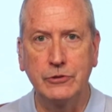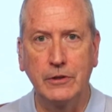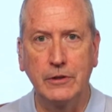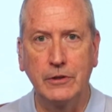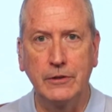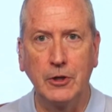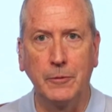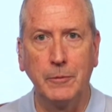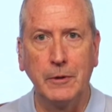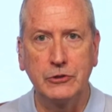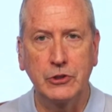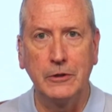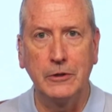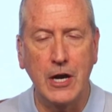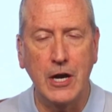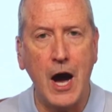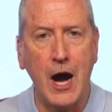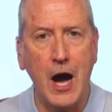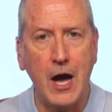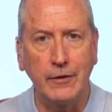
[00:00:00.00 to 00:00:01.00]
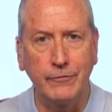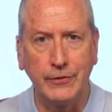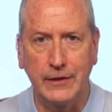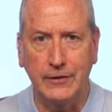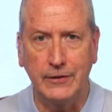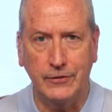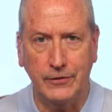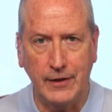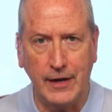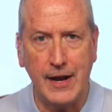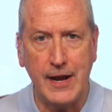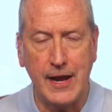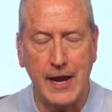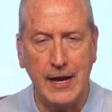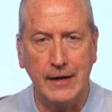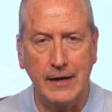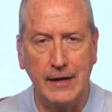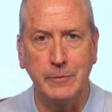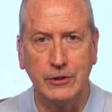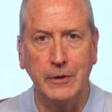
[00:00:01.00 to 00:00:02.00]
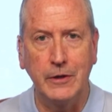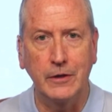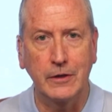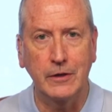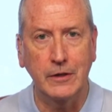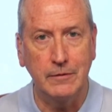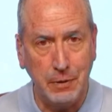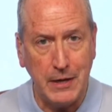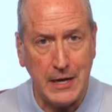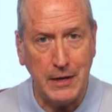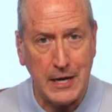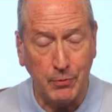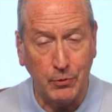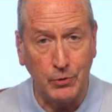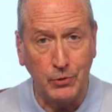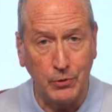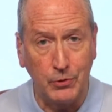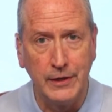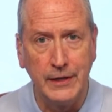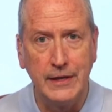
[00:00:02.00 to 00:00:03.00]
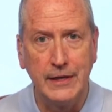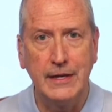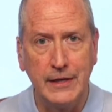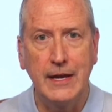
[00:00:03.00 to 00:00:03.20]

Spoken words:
so much confidence that I have in the American people